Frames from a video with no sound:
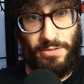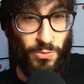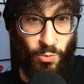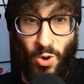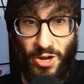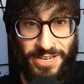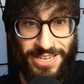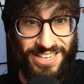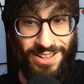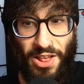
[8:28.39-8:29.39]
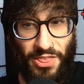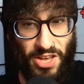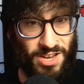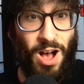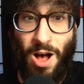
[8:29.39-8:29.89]
One, the
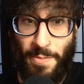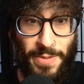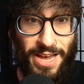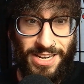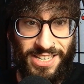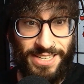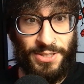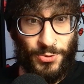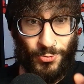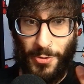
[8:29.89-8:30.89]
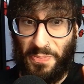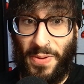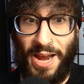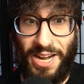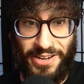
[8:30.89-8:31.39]
combat is
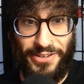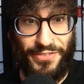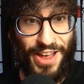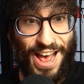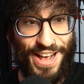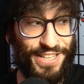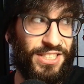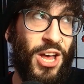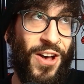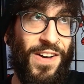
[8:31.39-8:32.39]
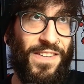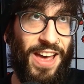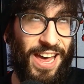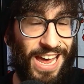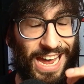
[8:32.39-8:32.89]
repetitive as
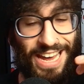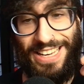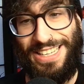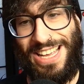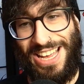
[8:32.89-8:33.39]
heck.